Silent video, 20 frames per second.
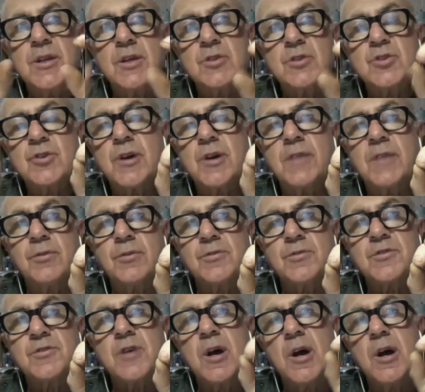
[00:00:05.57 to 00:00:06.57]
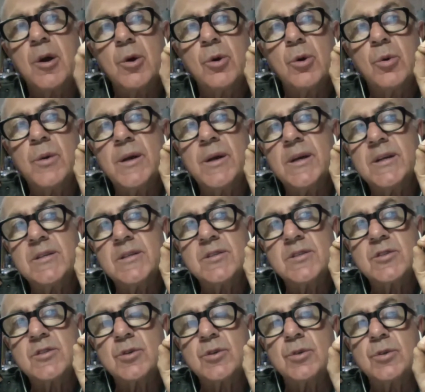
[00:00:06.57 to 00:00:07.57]
travels, I always
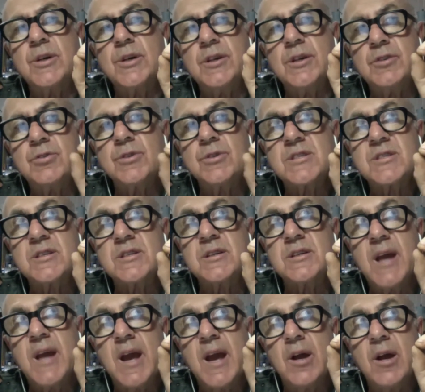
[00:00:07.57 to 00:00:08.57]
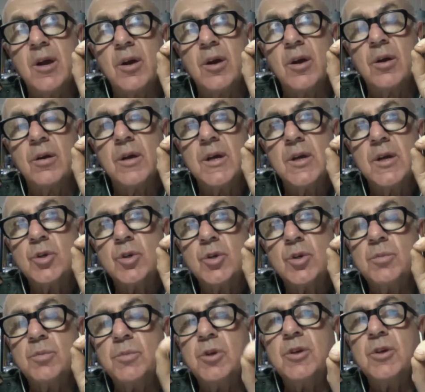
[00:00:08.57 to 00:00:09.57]
took an interest in how
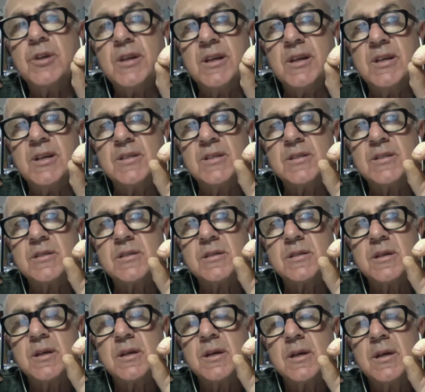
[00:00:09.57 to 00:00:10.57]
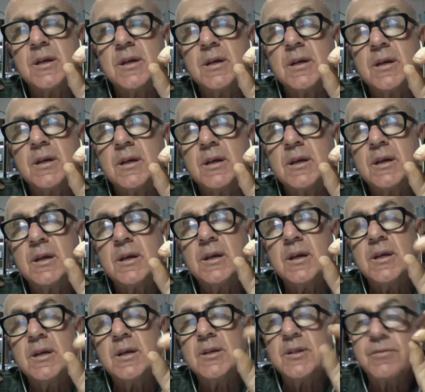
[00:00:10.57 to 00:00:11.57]
communities
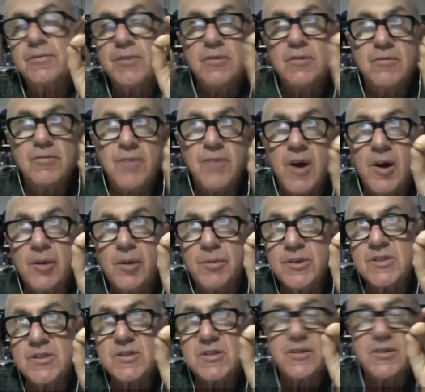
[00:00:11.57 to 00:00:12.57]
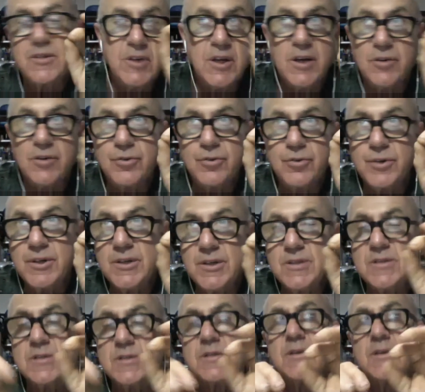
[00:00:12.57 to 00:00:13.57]
in different environments, different
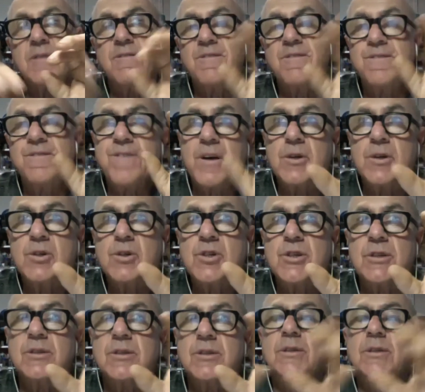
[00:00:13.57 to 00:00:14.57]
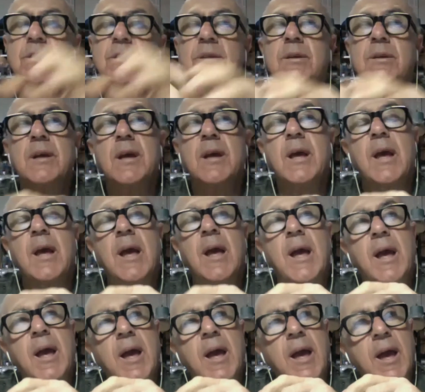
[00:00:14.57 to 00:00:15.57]
countries functioned.
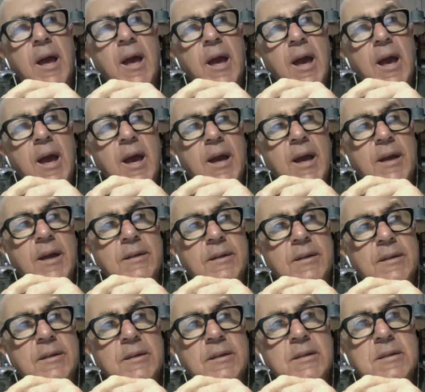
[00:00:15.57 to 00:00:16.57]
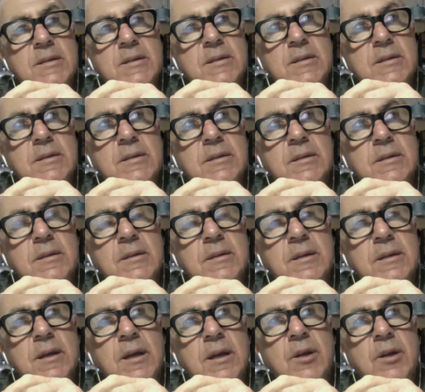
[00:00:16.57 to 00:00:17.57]
And
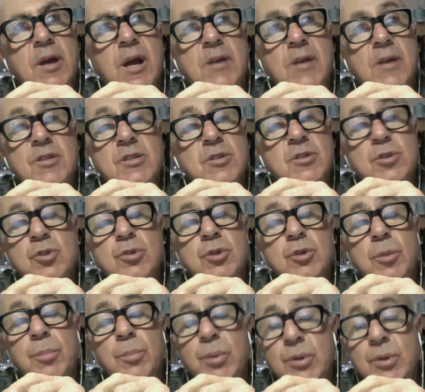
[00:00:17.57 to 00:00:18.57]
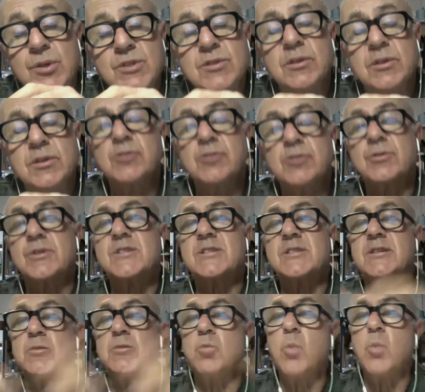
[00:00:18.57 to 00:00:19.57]
I just took a personal interest
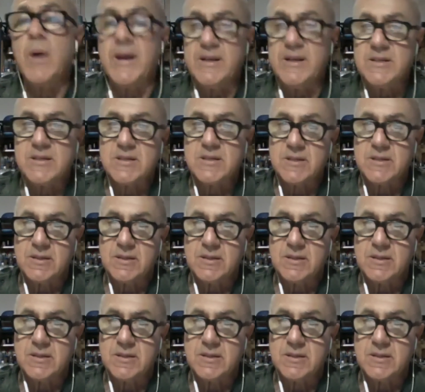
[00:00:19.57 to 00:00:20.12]
in waste.